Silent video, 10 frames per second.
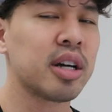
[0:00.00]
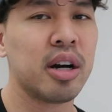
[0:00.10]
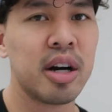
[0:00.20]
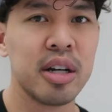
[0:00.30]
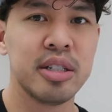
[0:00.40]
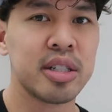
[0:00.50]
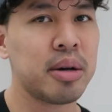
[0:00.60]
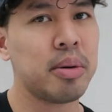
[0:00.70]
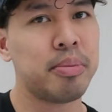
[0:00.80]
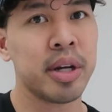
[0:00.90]
like, all right, it's
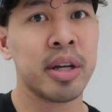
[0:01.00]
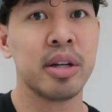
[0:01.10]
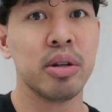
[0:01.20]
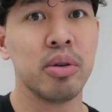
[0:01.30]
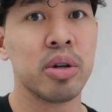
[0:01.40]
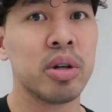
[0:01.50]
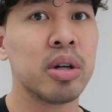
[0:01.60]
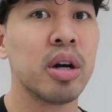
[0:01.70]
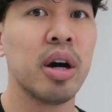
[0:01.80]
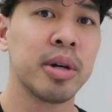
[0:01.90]
time to bring in a
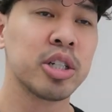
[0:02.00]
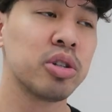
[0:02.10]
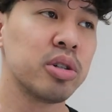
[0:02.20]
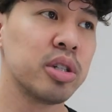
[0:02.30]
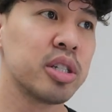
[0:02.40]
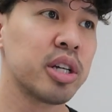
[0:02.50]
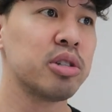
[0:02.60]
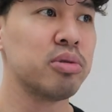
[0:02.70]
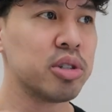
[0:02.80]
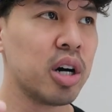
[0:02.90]
lawyer to make sure this
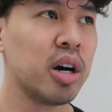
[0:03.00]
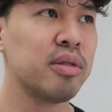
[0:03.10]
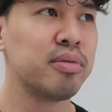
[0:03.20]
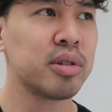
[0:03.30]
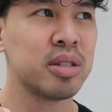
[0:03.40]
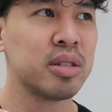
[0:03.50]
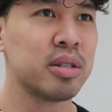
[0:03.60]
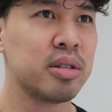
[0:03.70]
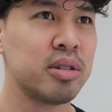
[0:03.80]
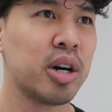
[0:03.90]
gets resolved because
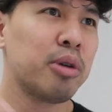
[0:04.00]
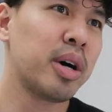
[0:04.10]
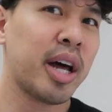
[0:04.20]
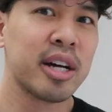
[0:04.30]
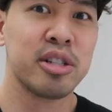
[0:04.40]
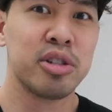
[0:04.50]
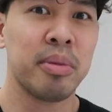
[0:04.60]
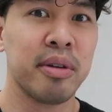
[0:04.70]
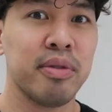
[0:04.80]
you know, I want access to my